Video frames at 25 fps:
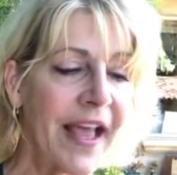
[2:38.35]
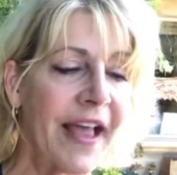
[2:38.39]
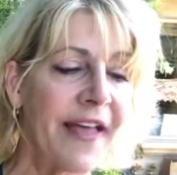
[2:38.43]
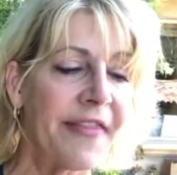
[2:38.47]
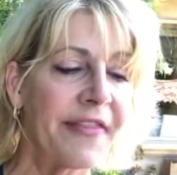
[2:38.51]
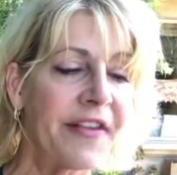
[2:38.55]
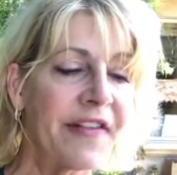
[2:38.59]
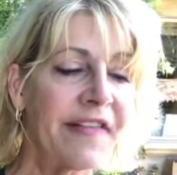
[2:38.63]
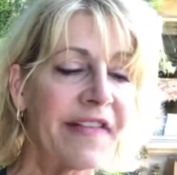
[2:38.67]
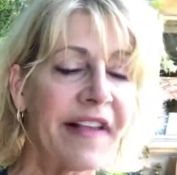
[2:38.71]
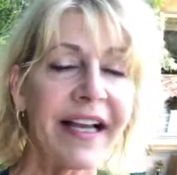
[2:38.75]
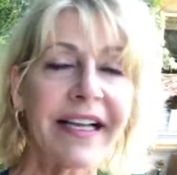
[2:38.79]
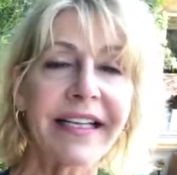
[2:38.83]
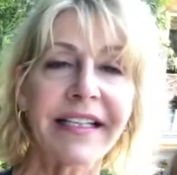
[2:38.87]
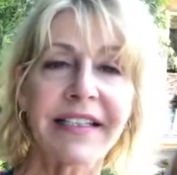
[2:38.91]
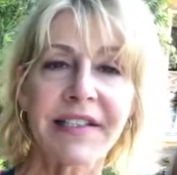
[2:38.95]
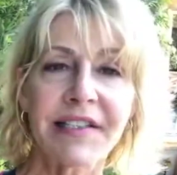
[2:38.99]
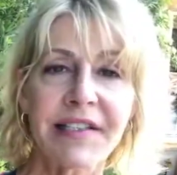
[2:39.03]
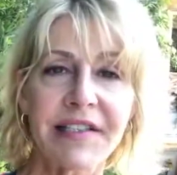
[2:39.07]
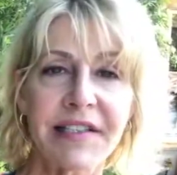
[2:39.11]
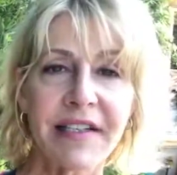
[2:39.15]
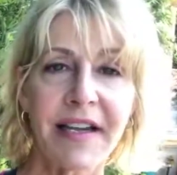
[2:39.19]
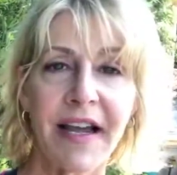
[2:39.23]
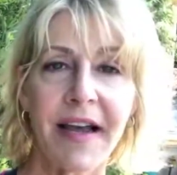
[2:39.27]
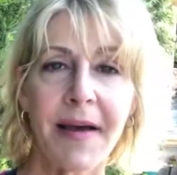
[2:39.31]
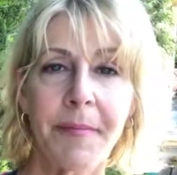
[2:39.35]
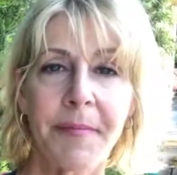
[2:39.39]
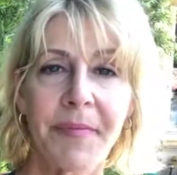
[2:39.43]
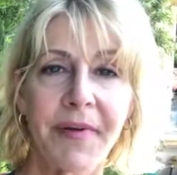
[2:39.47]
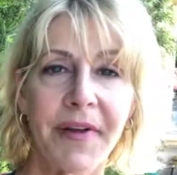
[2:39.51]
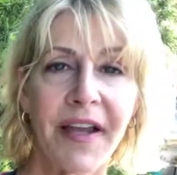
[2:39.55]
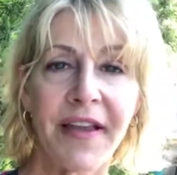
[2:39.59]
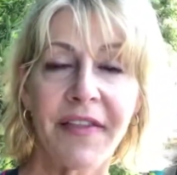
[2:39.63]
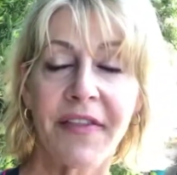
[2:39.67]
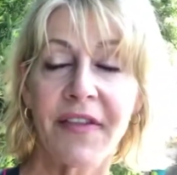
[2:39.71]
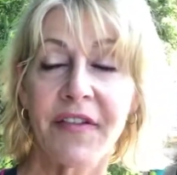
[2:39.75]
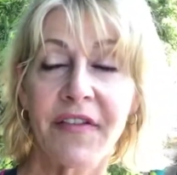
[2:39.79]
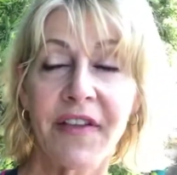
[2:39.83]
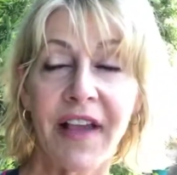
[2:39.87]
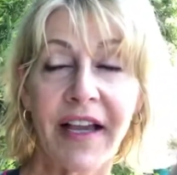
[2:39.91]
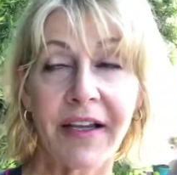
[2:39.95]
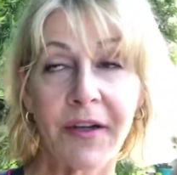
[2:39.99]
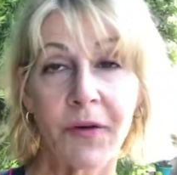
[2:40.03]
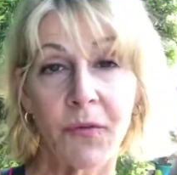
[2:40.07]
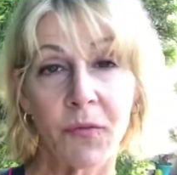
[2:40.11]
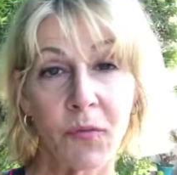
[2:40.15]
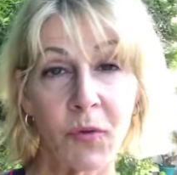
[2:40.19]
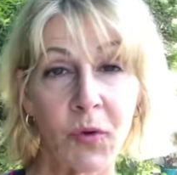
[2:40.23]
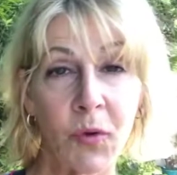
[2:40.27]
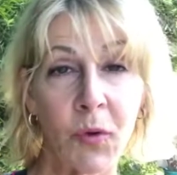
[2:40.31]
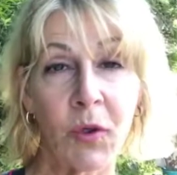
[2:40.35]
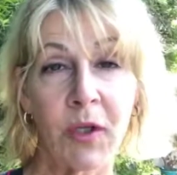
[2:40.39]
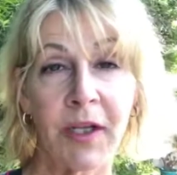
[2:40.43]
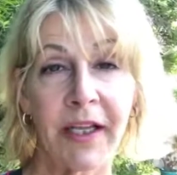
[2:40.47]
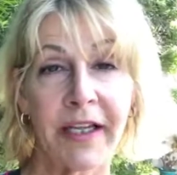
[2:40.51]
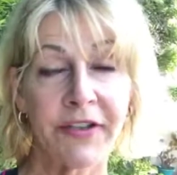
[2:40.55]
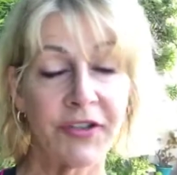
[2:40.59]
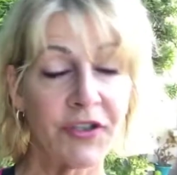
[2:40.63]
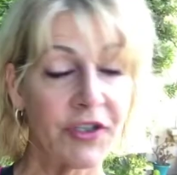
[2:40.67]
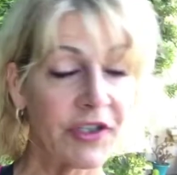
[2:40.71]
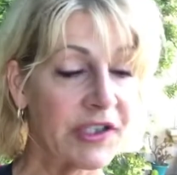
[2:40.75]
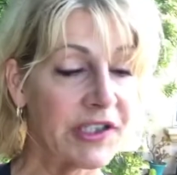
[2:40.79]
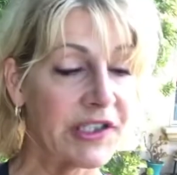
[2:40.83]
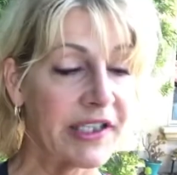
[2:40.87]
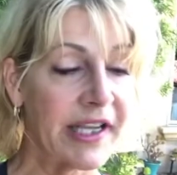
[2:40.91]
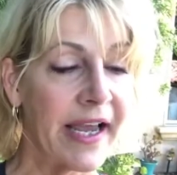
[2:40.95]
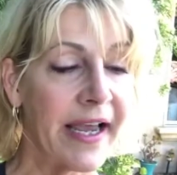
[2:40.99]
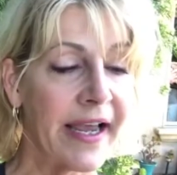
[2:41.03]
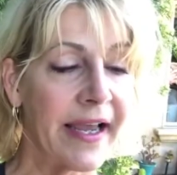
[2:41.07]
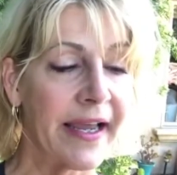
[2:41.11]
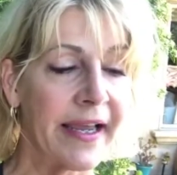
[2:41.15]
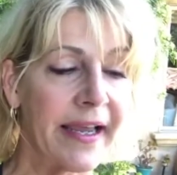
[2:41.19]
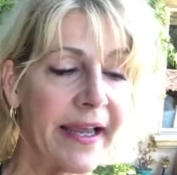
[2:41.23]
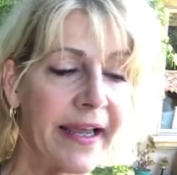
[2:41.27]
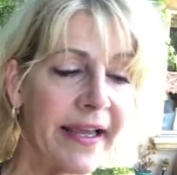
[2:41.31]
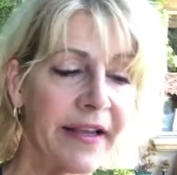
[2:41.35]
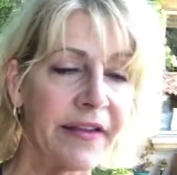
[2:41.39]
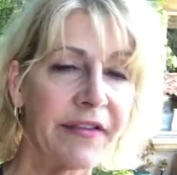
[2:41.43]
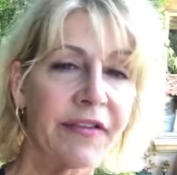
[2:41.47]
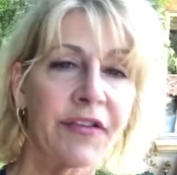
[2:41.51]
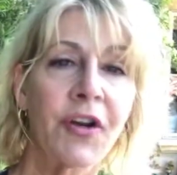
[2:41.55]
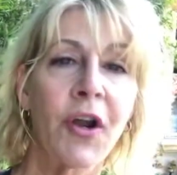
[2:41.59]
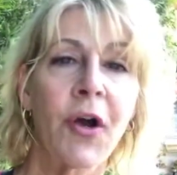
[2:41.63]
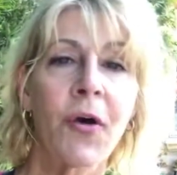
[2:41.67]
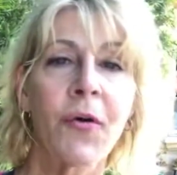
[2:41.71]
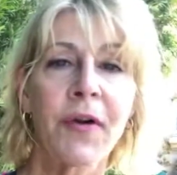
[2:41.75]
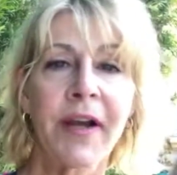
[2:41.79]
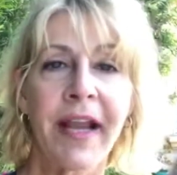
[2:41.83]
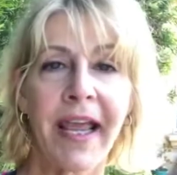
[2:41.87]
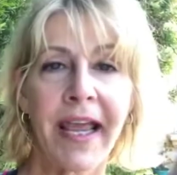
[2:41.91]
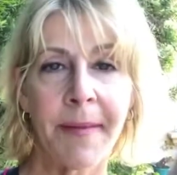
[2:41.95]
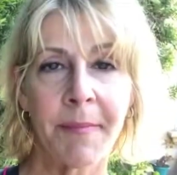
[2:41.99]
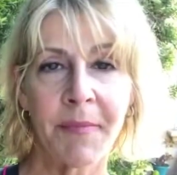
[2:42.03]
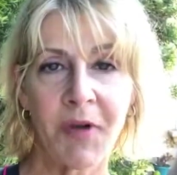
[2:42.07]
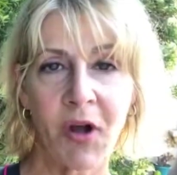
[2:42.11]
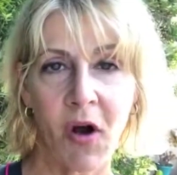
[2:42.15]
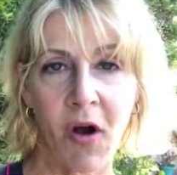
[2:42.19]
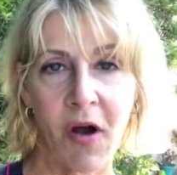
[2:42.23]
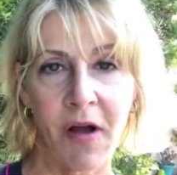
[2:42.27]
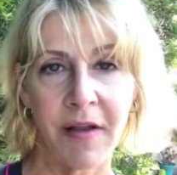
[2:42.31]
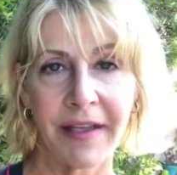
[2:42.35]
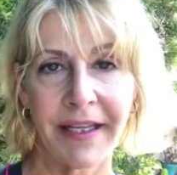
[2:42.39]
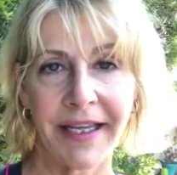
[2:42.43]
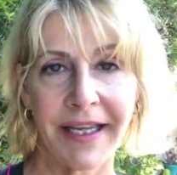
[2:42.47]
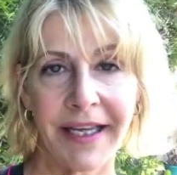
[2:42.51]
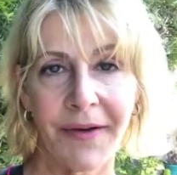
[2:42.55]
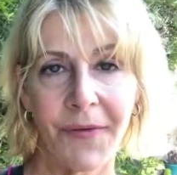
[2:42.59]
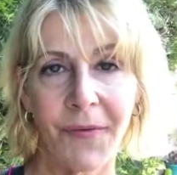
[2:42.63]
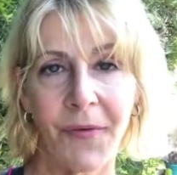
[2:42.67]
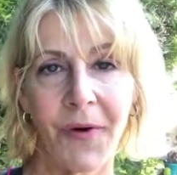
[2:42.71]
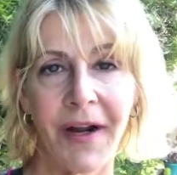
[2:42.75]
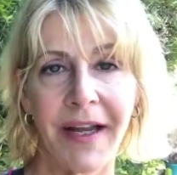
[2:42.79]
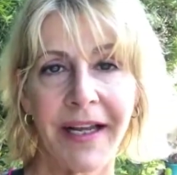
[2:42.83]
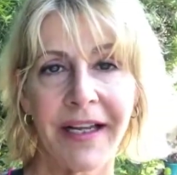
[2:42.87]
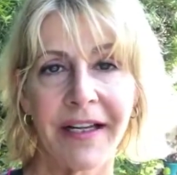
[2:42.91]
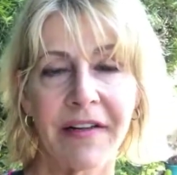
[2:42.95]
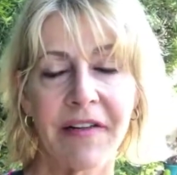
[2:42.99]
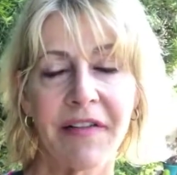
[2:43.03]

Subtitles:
The second step, and the second rule, I should say, is no name calling, right?